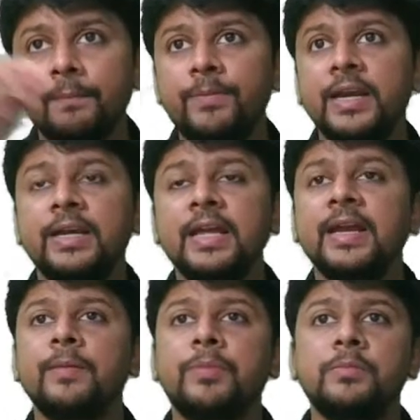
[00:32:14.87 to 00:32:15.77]
printing
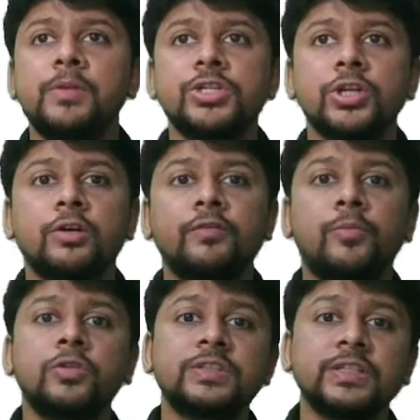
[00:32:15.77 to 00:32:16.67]
and publishing of
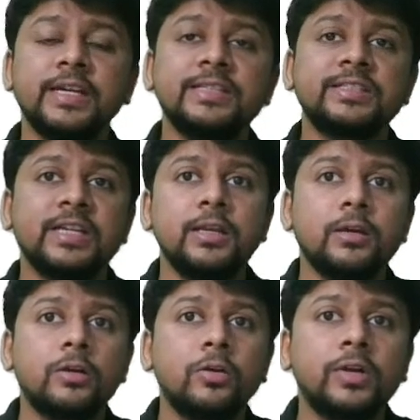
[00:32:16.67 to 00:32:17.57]
books is
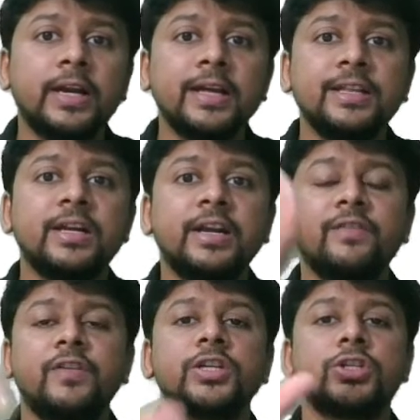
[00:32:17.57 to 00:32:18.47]
included in the
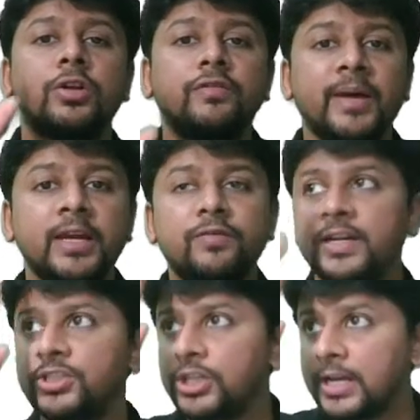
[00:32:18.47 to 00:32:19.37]
definition of
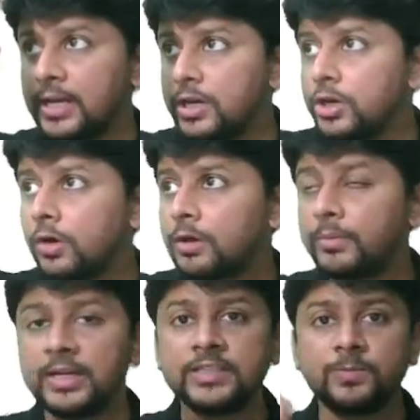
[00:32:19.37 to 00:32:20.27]
manufacturing,
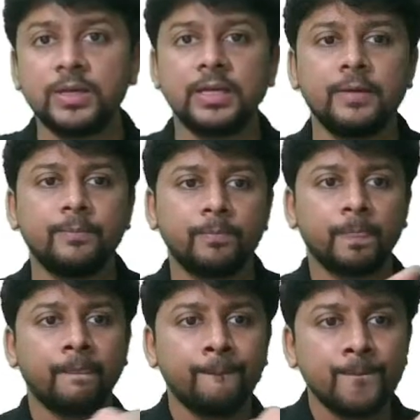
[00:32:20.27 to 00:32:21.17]
normally speaking.
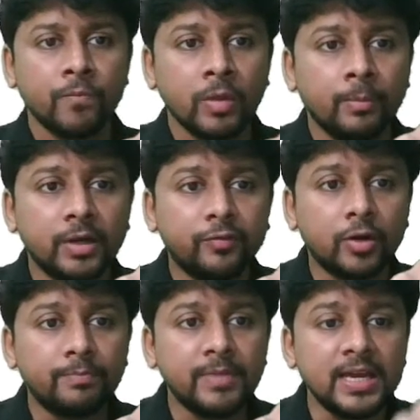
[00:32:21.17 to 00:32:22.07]
But for
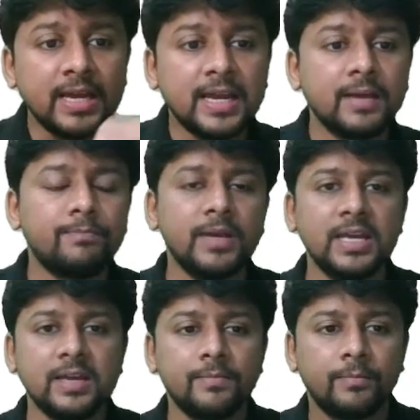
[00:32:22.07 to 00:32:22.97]

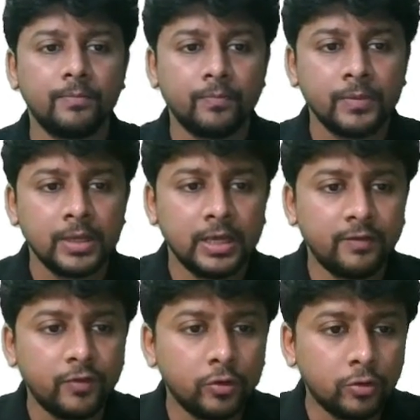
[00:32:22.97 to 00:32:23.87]
BAB,
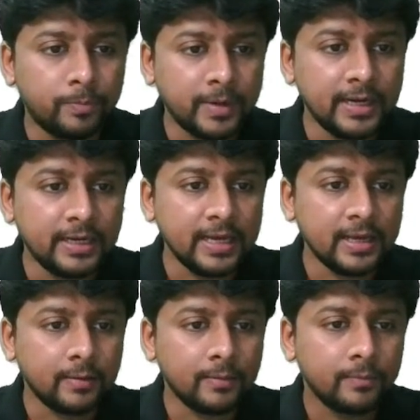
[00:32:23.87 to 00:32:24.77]
if you do
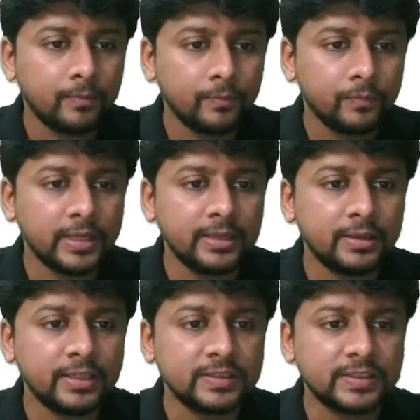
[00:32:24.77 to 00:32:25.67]
printing, then
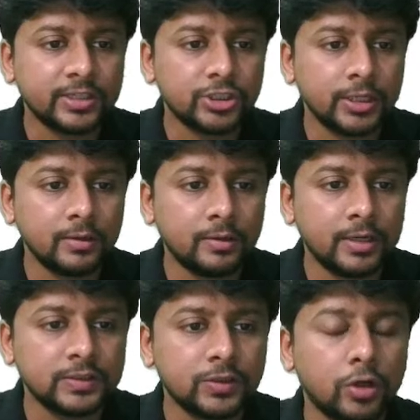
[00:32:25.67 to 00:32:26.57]
this section
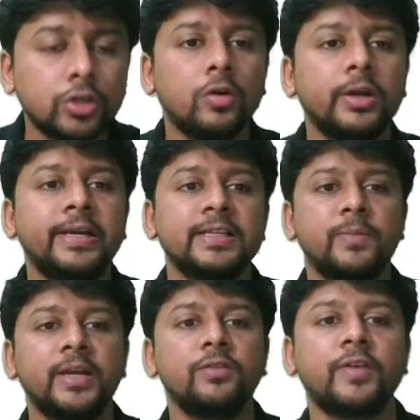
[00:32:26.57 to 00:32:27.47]
does not call it as
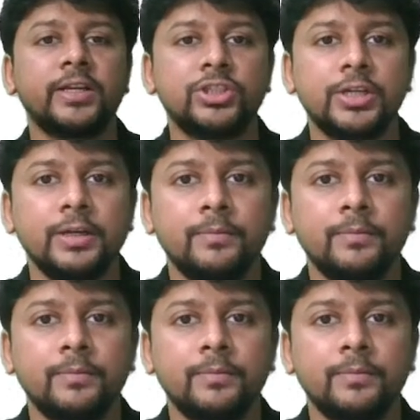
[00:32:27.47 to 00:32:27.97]
manufacturing.